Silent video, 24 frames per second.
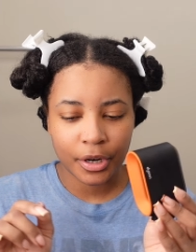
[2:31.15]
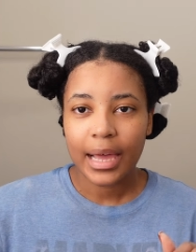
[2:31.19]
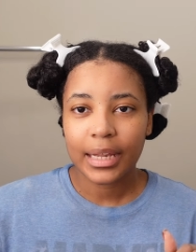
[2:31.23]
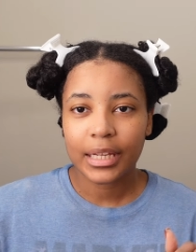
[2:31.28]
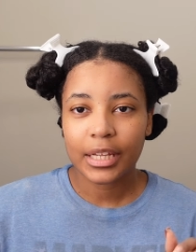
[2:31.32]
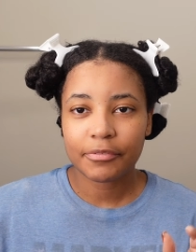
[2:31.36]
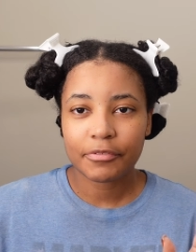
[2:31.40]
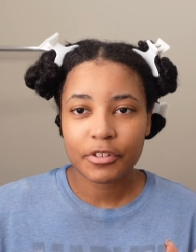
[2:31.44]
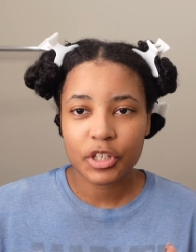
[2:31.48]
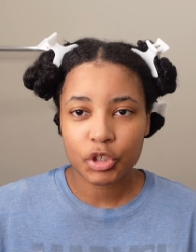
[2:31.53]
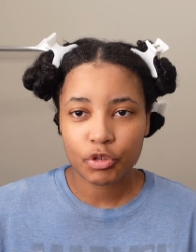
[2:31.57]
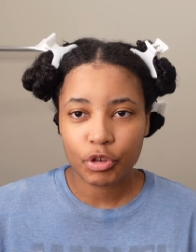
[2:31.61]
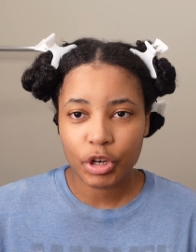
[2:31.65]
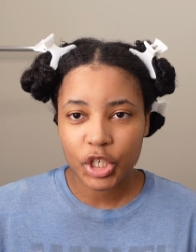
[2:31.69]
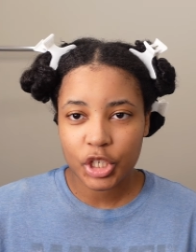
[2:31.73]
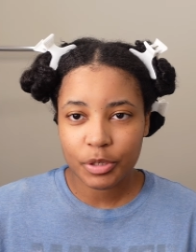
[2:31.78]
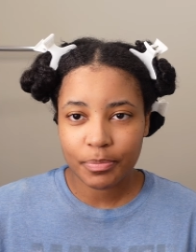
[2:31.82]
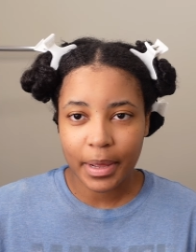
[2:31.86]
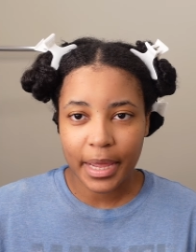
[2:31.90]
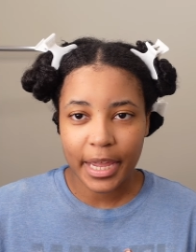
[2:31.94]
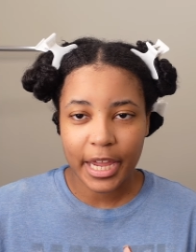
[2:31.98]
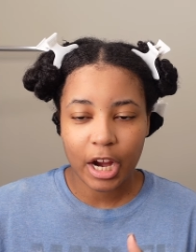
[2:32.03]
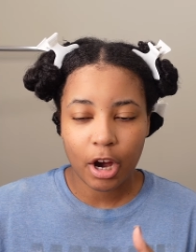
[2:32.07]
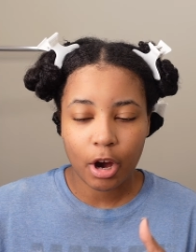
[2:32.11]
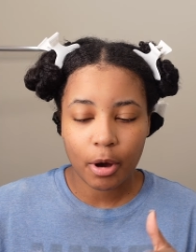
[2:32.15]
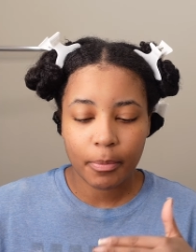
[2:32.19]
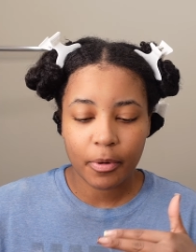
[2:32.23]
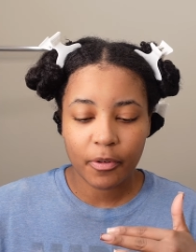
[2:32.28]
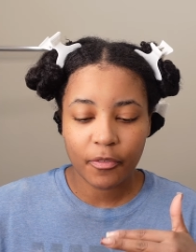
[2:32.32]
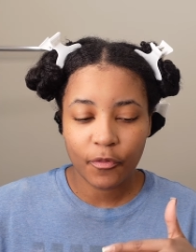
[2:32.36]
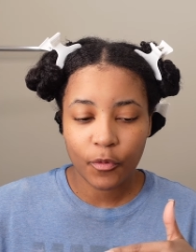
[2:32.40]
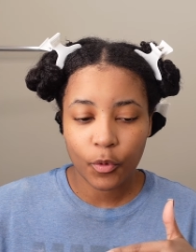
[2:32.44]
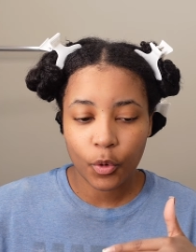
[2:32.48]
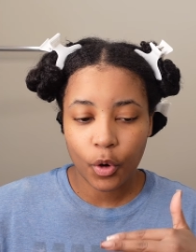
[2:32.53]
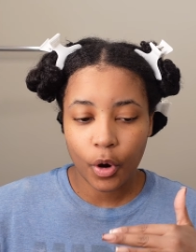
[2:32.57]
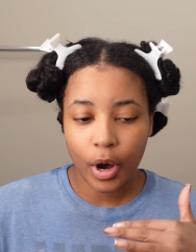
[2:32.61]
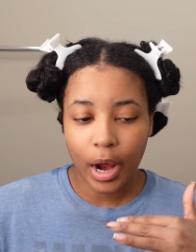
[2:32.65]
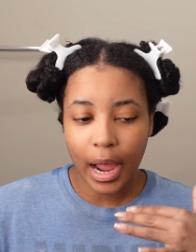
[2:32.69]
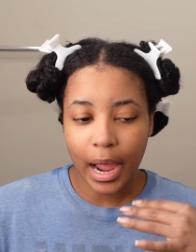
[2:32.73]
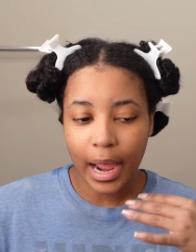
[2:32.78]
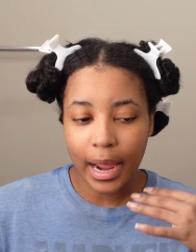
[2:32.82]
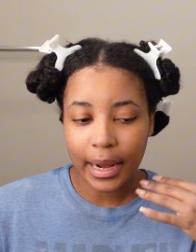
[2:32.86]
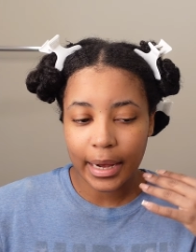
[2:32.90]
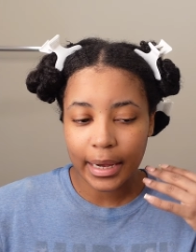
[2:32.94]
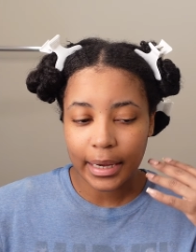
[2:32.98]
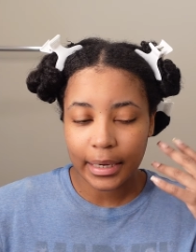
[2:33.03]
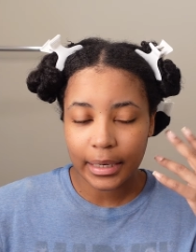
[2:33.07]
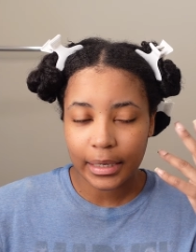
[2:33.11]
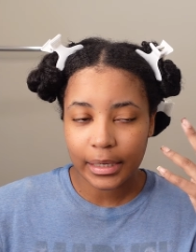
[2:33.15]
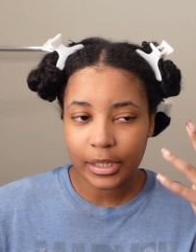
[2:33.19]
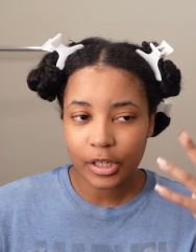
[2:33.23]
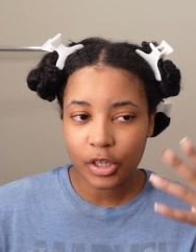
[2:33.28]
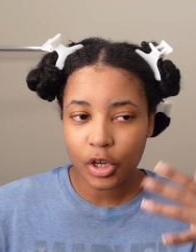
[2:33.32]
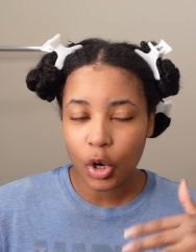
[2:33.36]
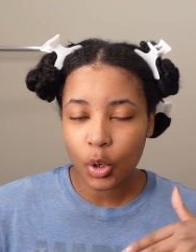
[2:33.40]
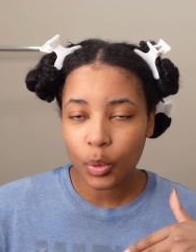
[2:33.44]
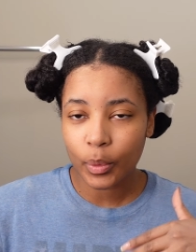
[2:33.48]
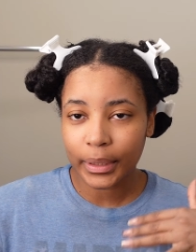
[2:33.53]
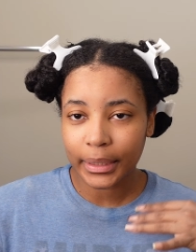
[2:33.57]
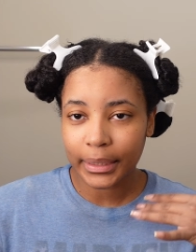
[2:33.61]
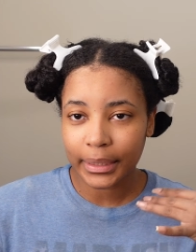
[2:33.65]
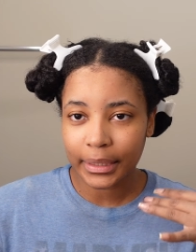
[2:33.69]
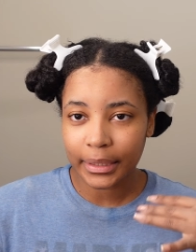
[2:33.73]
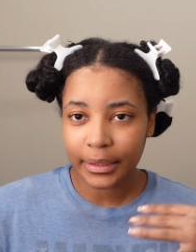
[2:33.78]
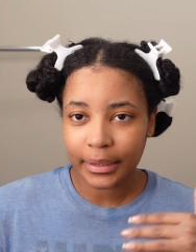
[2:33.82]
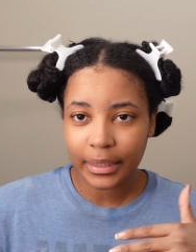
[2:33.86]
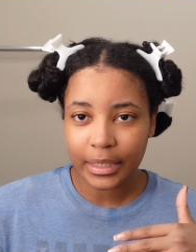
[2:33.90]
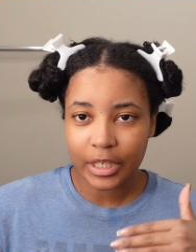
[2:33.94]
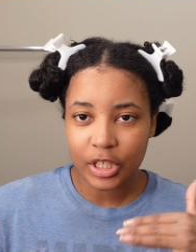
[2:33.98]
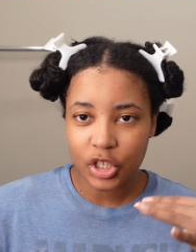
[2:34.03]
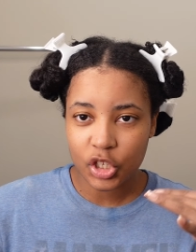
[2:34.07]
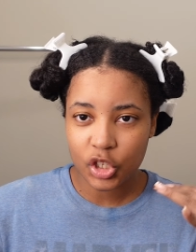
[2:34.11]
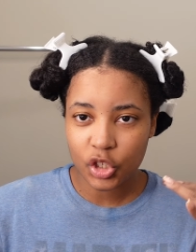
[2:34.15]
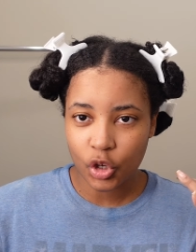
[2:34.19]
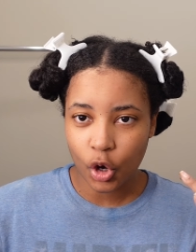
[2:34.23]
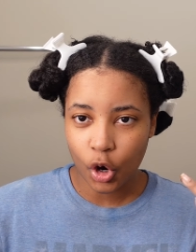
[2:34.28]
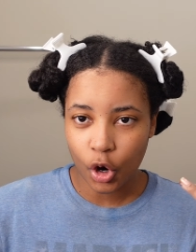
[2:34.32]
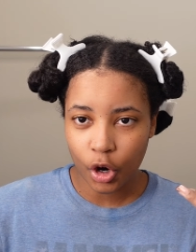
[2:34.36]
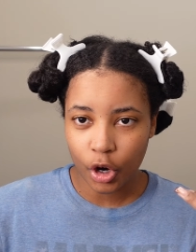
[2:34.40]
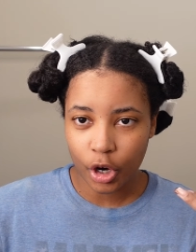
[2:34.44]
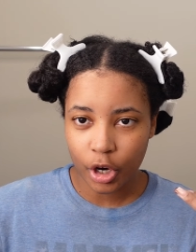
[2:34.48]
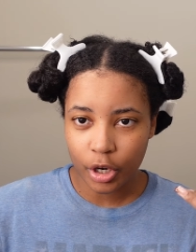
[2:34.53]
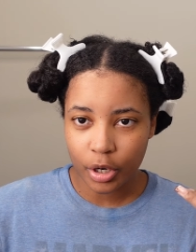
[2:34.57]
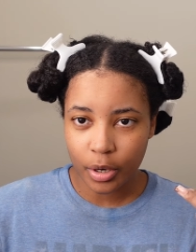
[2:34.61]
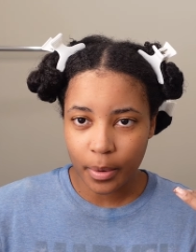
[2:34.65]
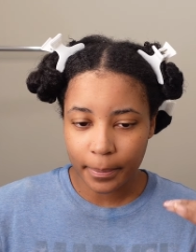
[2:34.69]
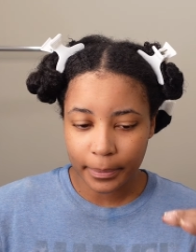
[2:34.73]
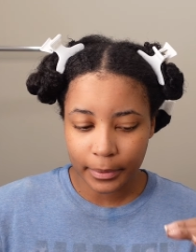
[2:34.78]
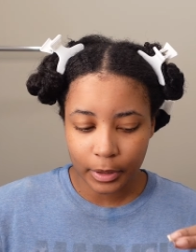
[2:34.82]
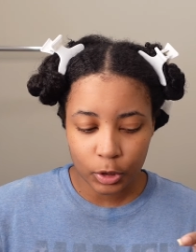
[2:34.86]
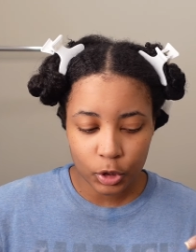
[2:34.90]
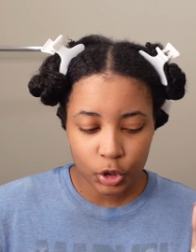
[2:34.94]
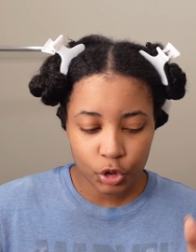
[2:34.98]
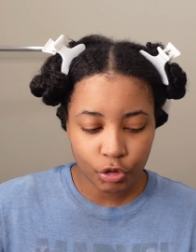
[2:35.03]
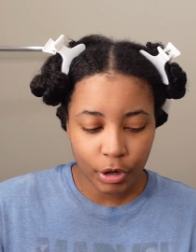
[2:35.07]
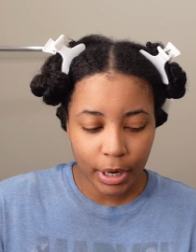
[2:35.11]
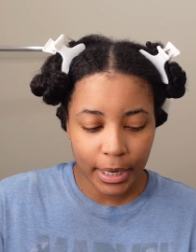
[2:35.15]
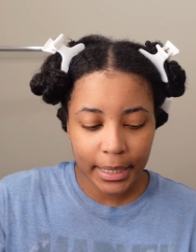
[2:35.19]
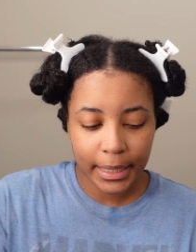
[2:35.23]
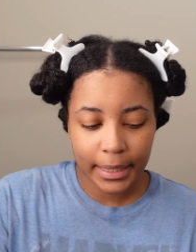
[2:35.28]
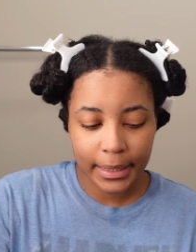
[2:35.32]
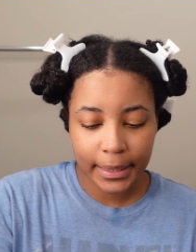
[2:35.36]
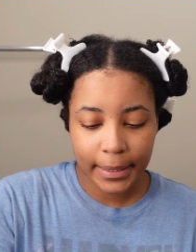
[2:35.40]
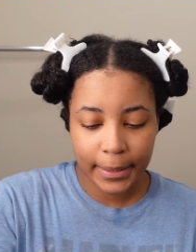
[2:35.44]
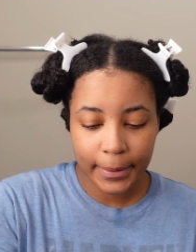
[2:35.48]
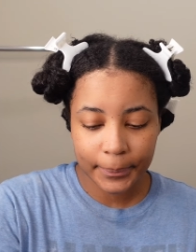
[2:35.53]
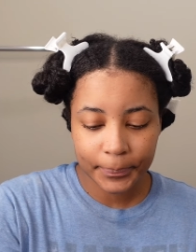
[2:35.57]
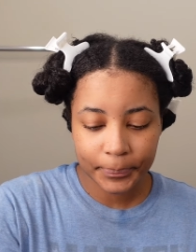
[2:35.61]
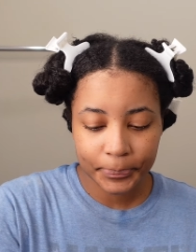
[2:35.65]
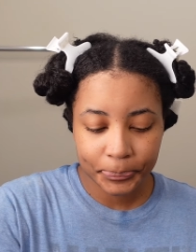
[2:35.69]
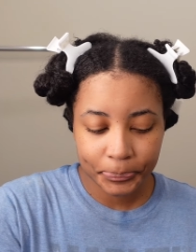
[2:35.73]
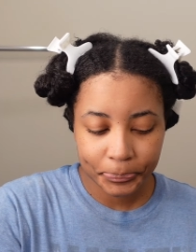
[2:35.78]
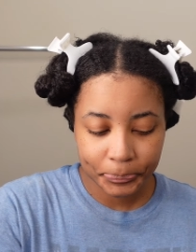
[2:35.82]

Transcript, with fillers: I love to stretch my hair before I go in and start blow drying it.